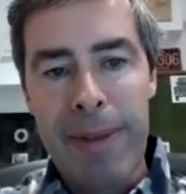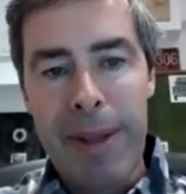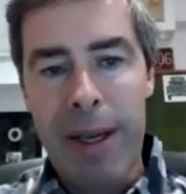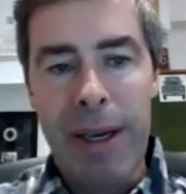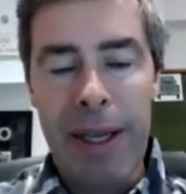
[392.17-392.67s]

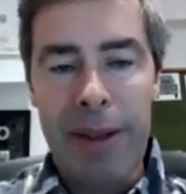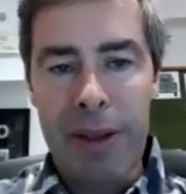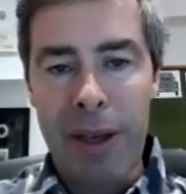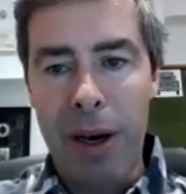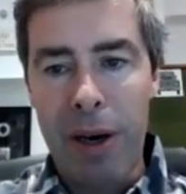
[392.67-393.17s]
Uh, and
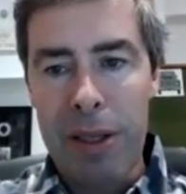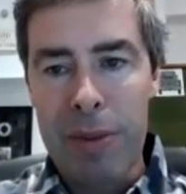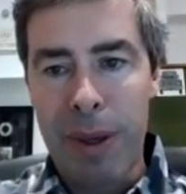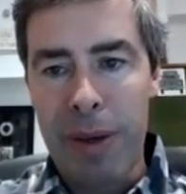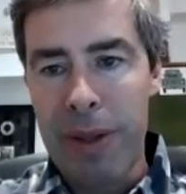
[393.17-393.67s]
the
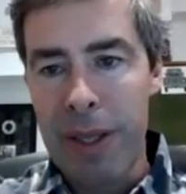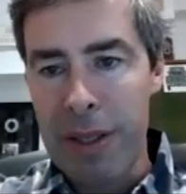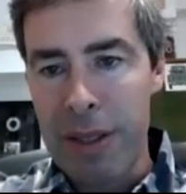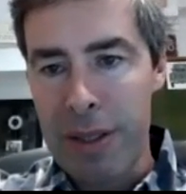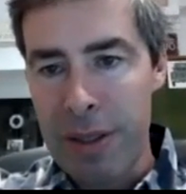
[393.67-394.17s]
hardest part for
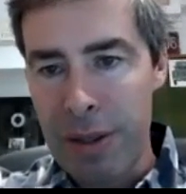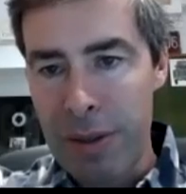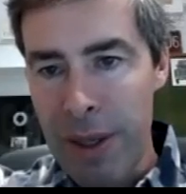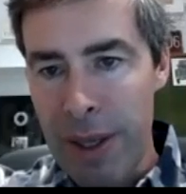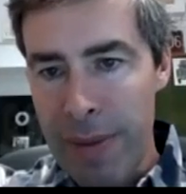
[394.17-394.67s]
this is
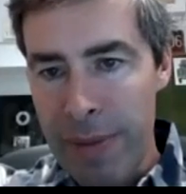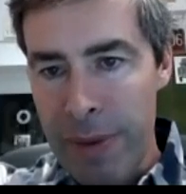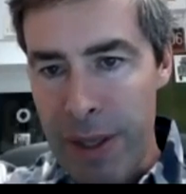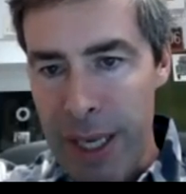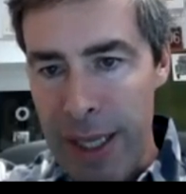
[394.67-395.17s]
to
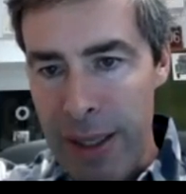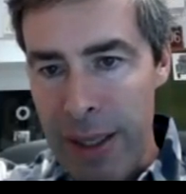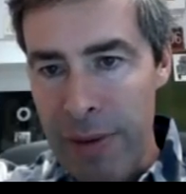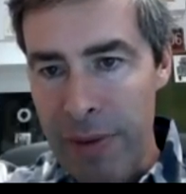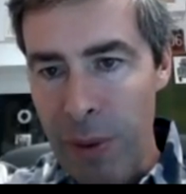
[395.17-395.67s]
dissect the
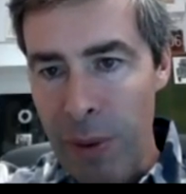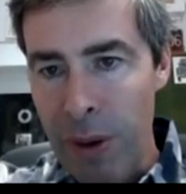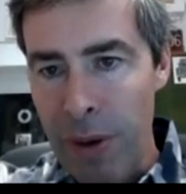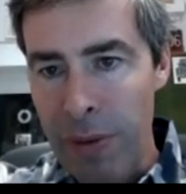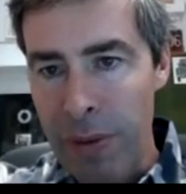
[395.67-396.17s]
E4
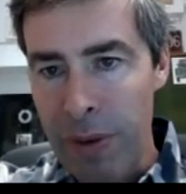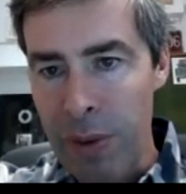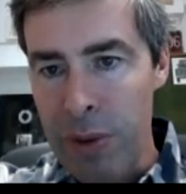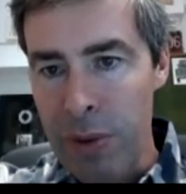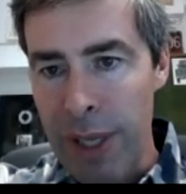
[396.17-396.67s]
off the
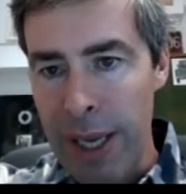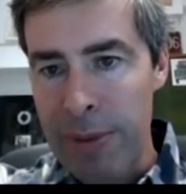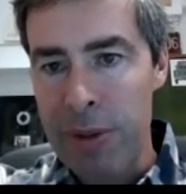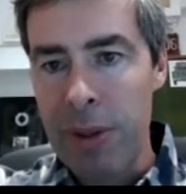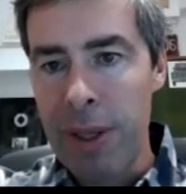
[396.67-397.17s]
dorsal
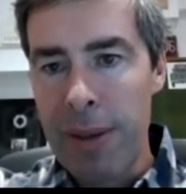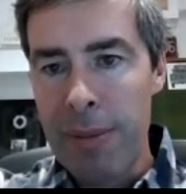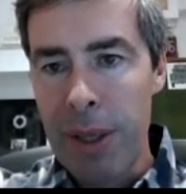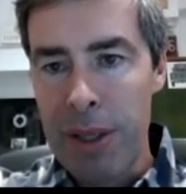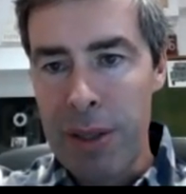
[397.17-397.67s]
capsule
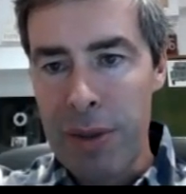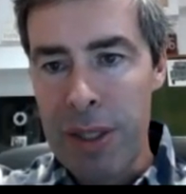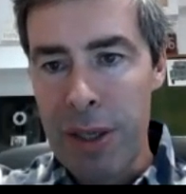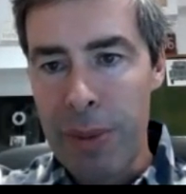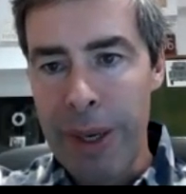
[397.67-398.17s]
because there is
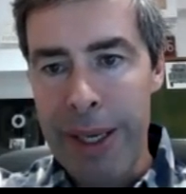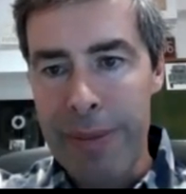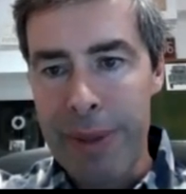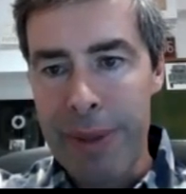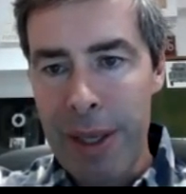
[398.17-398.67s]
no
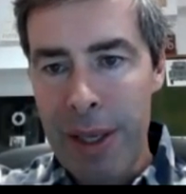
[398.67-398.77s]
plane.